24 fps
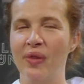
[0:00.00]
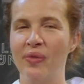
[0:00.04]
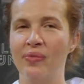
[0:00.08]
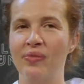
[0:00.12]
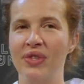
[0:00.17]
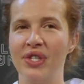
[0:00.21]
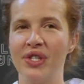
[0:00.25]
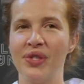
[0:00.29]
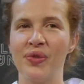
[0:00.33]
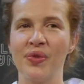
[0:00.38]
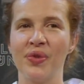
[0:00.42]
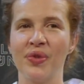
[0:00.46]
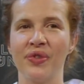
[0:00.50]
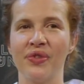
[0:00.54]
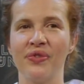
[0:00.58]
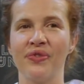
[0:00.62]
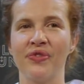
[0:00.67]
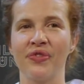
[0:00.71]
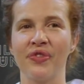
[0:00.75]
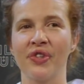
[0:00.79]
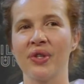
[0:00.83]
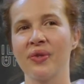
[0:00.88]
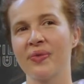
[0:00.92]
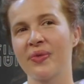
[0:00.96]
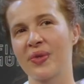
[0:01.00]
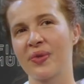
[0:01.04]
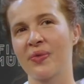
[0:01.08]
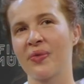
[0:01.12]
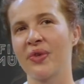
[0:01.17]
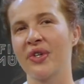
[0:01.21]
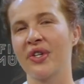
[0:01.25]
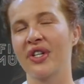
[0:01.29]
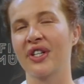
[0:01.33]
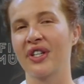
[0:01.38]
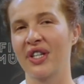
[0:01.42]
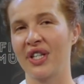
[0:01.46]
my student films
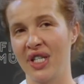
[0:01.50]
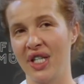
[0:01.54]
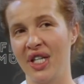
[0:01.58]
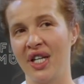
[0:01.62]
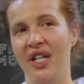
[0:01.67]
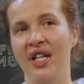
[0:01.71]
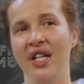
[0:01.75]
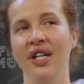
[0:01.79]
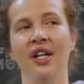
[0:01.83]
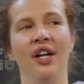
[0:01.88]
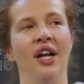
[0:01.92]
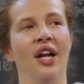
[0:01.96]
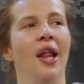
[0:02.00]
were here.